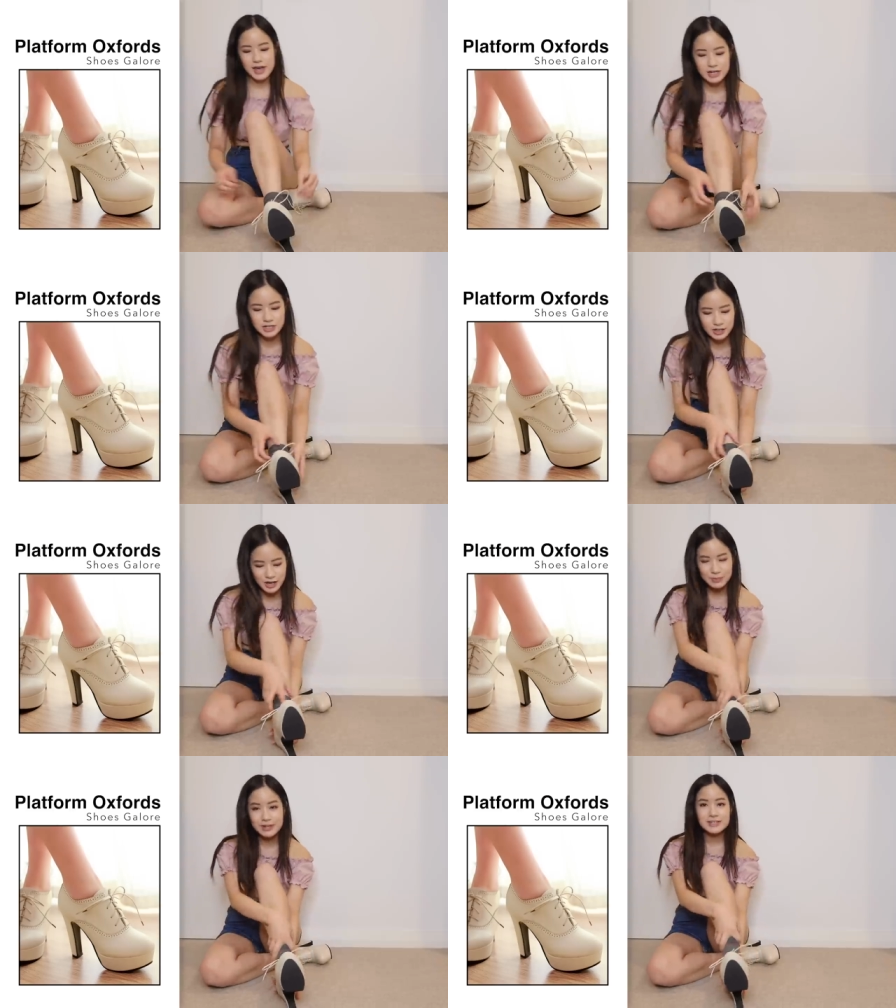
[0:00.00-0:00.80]
Actually,
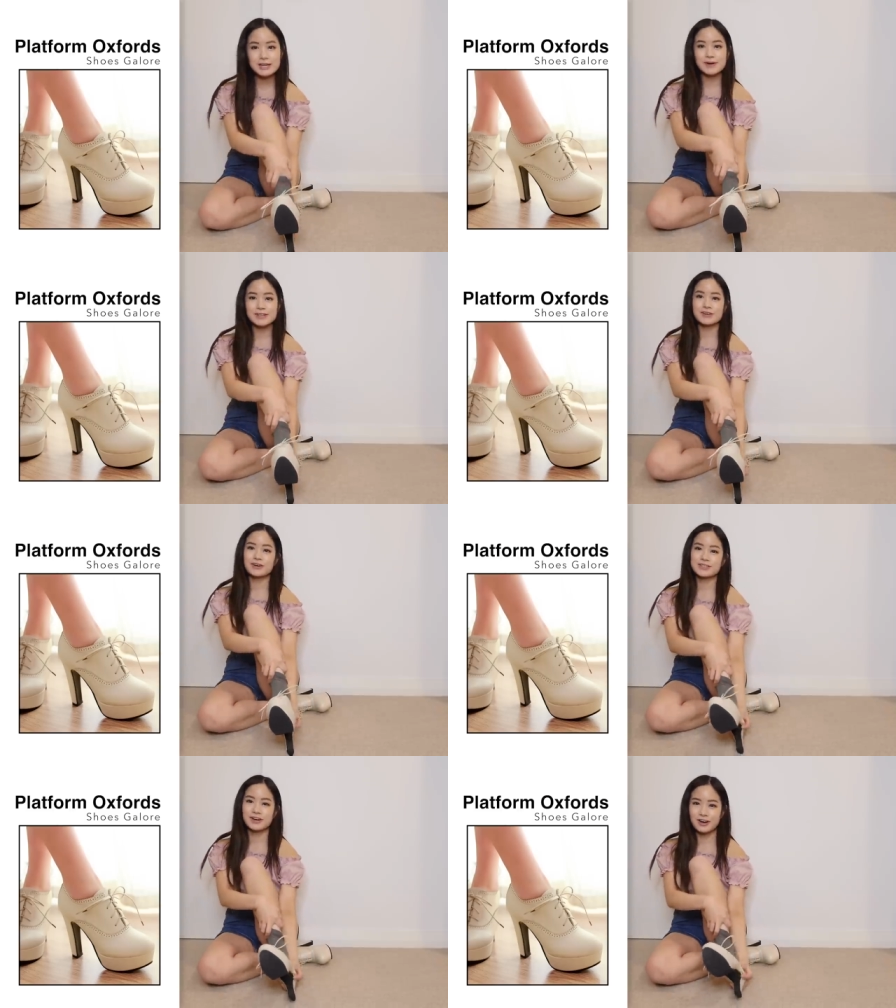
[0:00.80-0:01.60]
I'm gonna take my
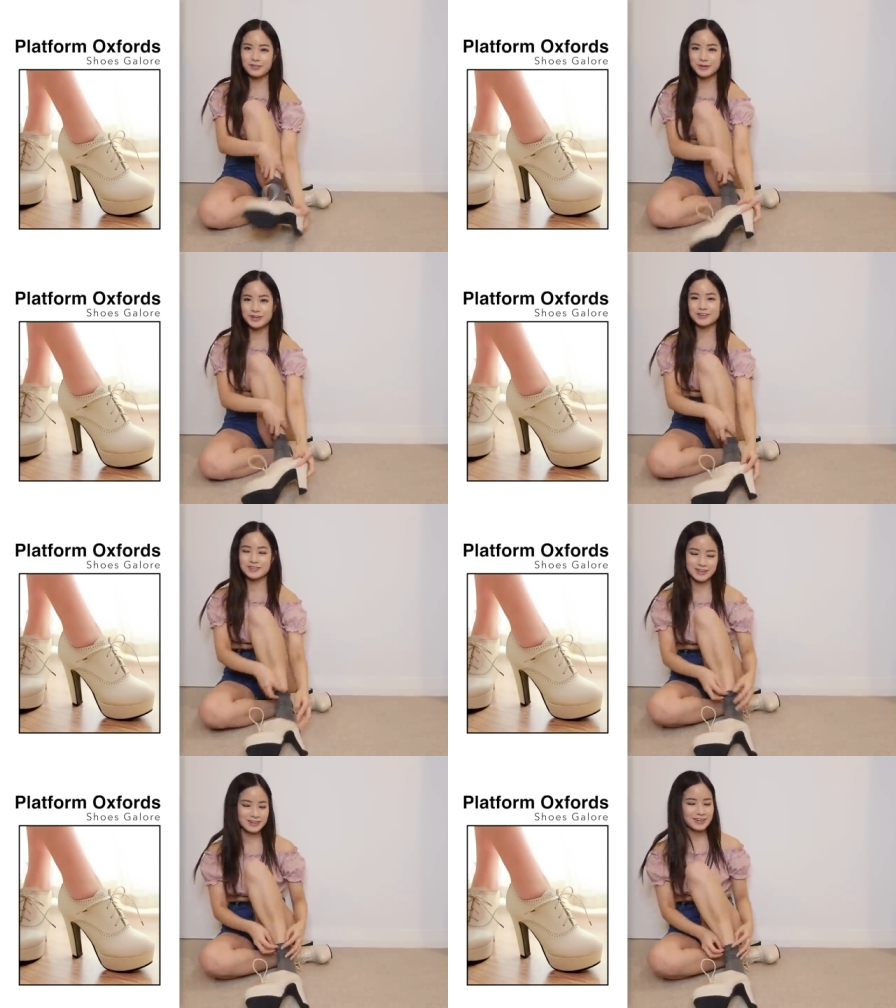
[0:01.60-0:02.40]
socks off
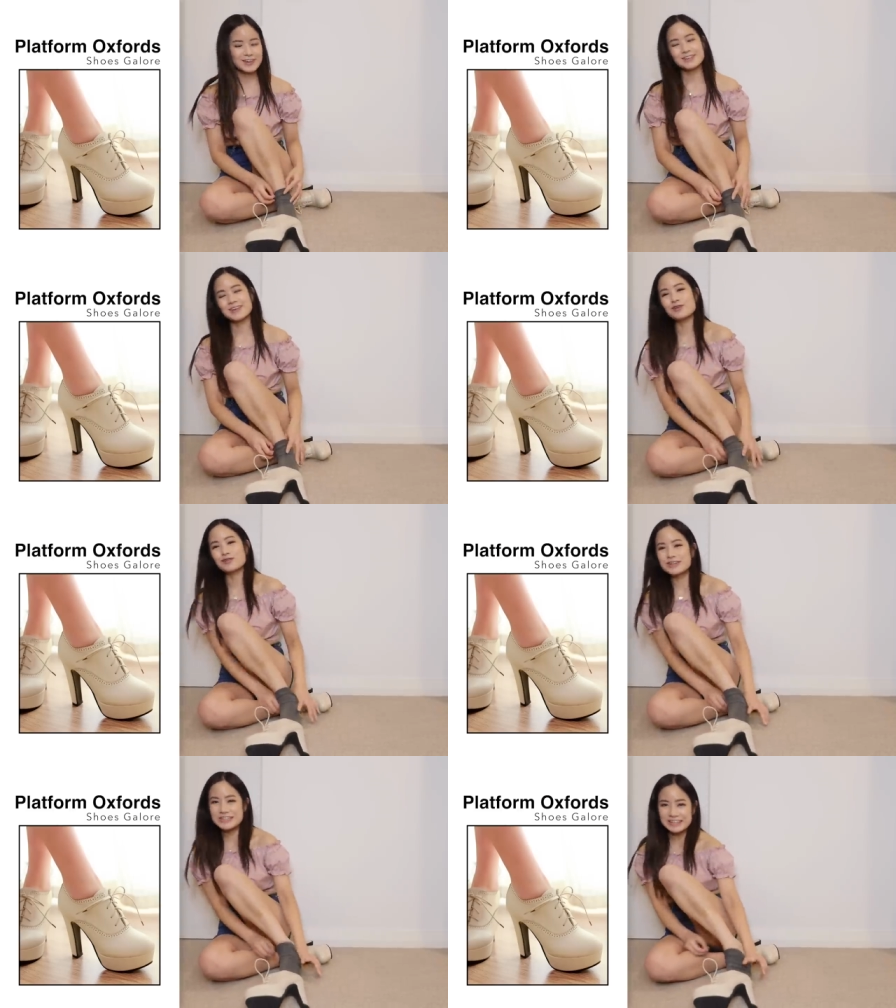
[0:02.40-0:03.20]
because they look
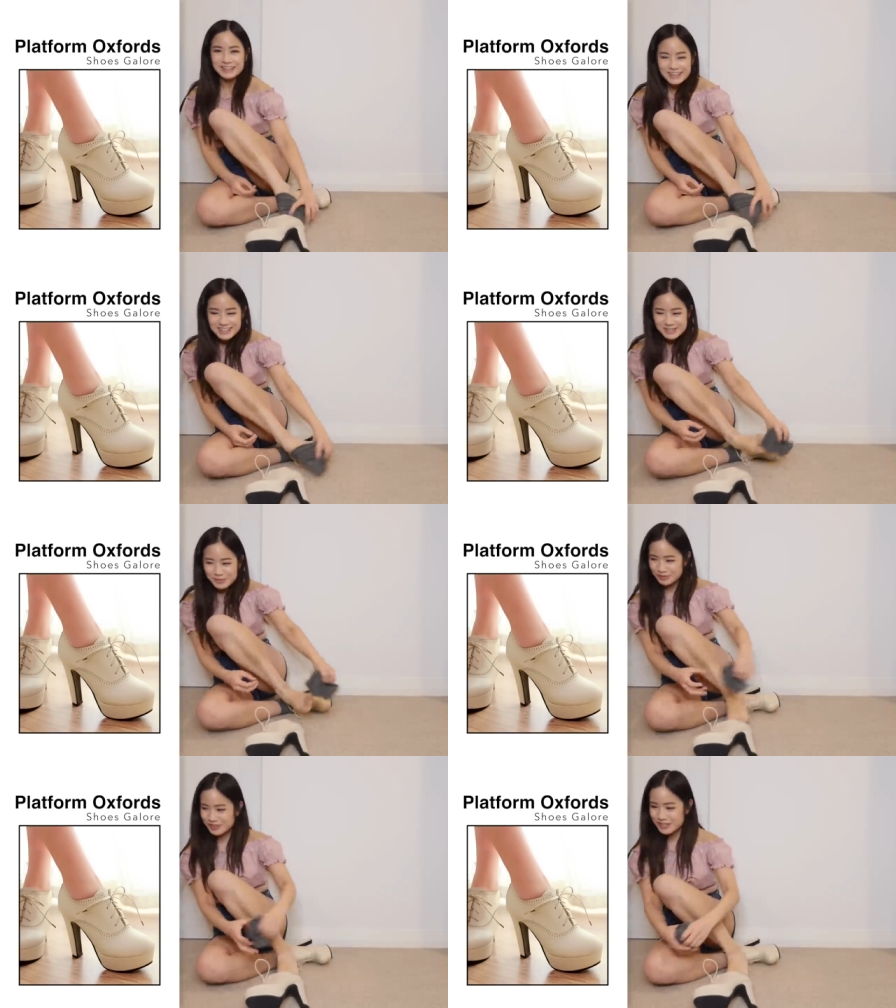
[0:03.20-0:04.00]
ridiculous
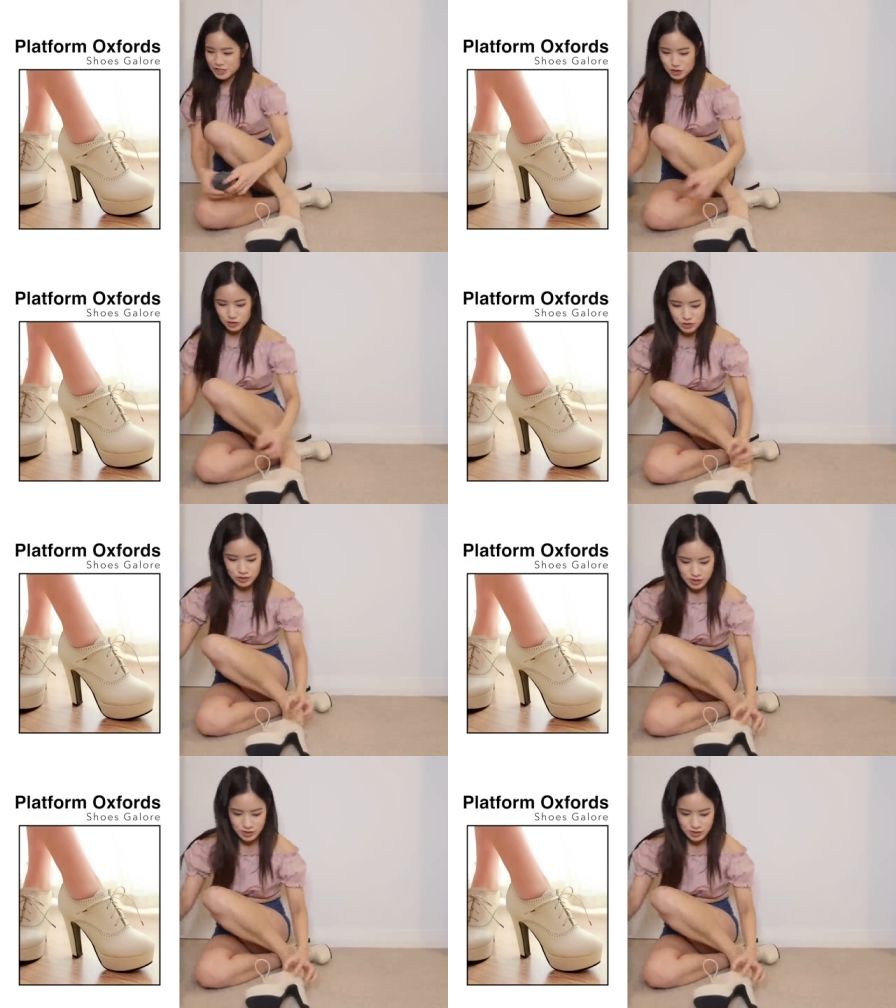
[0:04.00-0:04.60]
with these shoes.